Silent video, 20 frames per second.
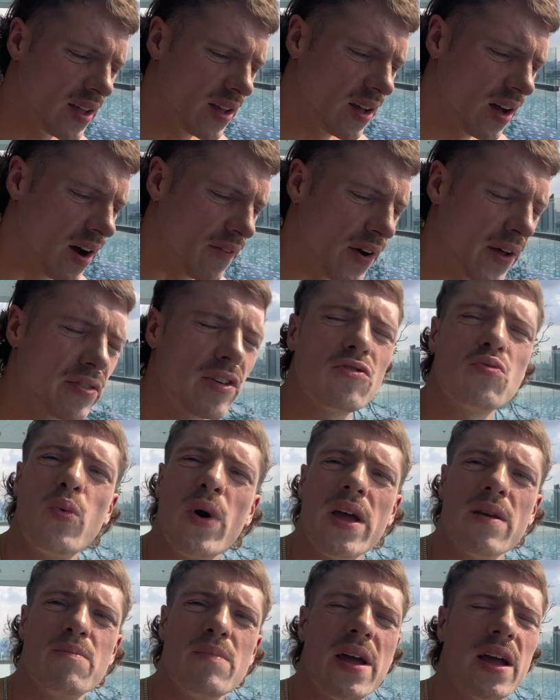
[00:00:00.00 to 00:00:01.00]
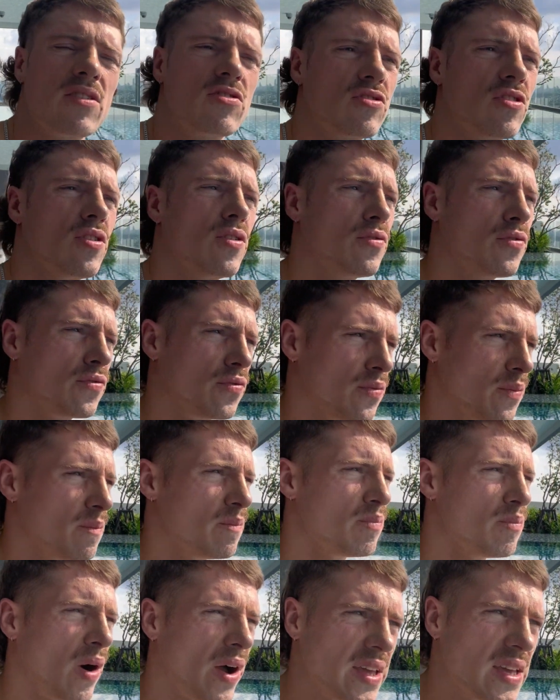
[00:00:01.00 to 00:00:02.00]
I've had this weird mix of
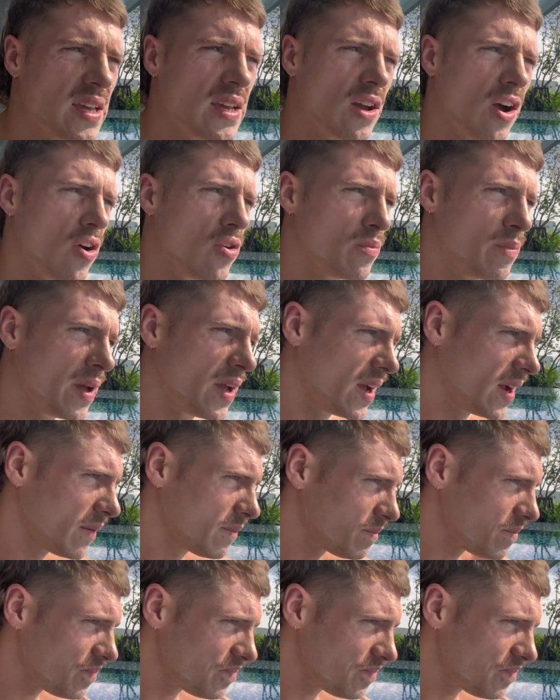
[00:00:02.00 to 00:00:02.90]
my ego being